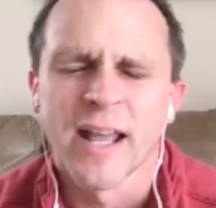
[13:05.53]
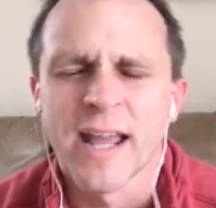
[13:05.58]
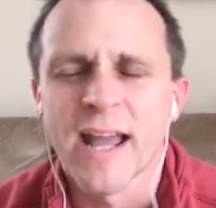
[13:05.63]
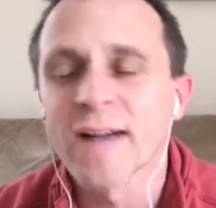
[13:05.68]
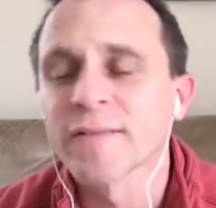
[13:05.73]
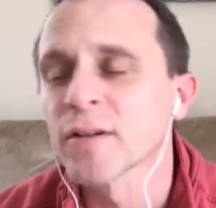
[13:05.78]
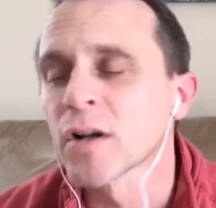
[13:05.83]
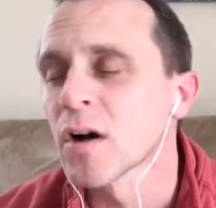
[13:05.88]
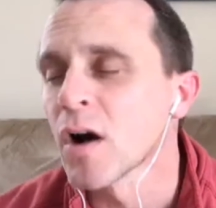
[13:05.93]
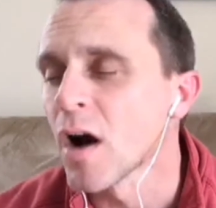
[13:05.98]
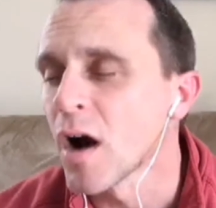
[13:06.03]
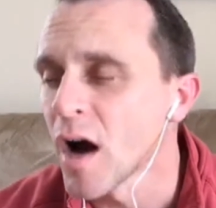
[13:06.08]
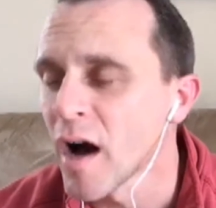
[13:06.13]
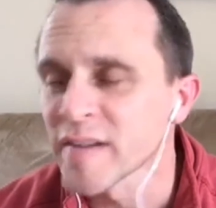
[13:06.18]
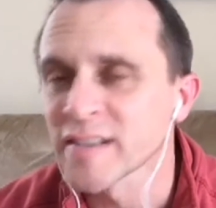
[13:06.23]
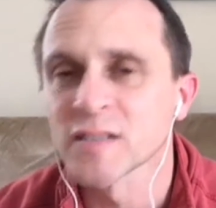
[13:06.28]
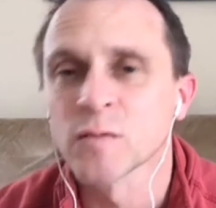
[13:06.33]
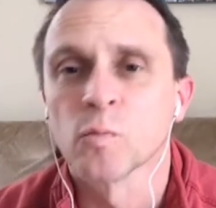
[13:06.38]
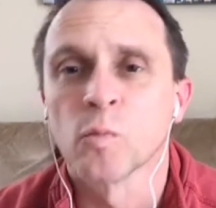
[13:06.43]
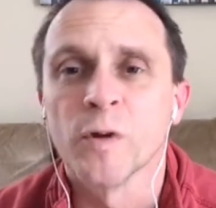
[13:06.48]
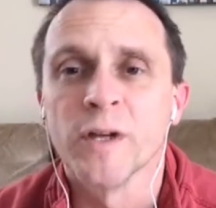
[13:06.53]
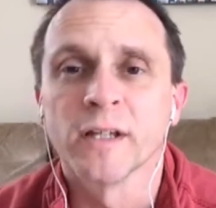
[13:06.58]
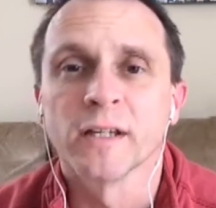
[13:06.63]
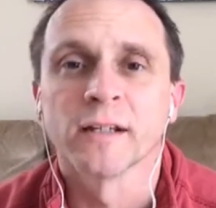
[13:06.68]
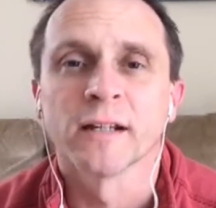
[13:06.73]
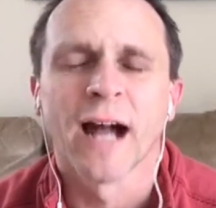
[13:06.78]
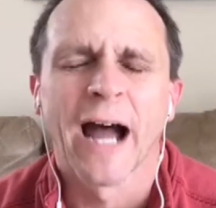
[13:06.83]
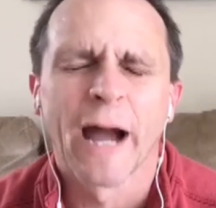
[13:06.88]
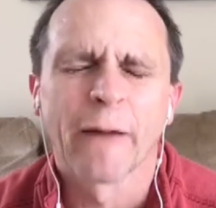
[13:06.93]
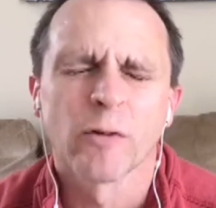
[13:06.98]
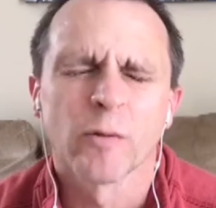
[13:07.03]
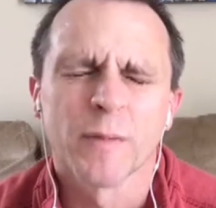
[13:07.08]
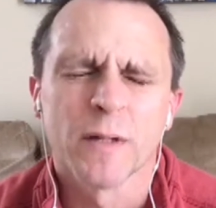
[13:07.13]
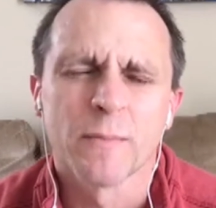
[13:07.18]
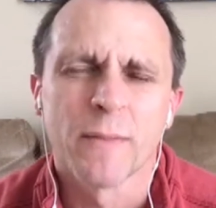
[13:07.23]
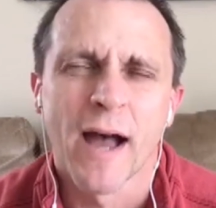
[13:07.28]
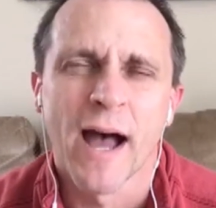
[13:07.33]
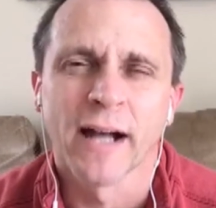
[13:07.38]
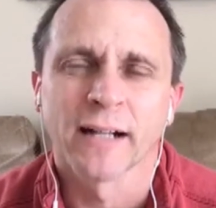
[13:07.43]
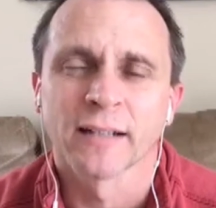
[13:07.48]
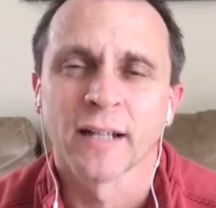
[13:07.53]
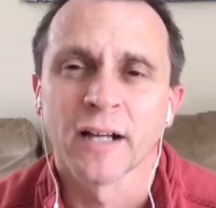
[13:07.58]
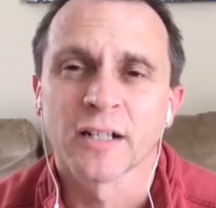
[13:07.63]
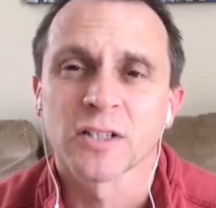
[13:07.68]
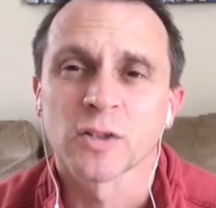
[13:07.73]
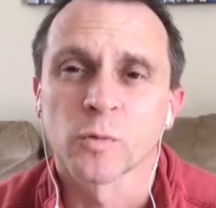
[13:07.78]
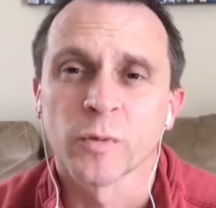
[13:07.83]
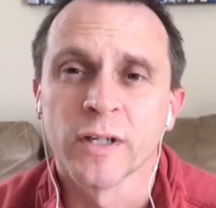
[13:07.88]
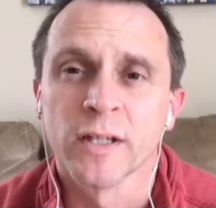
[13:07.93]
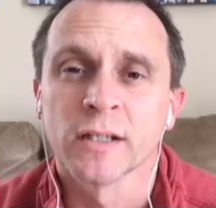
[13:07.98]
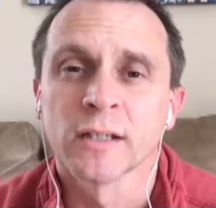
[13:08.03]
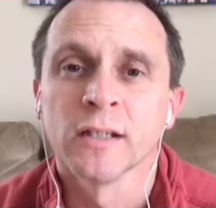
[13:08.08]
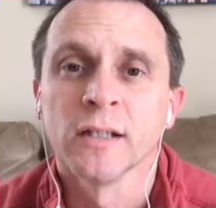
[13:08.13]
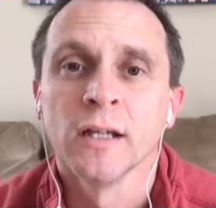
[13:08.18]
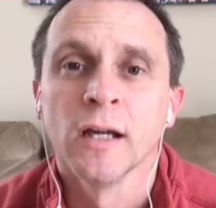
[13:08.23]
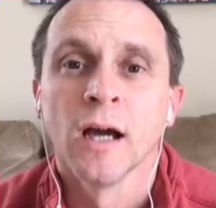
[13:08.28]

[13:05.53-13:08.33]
Have an awesome weekend. I will be back next week.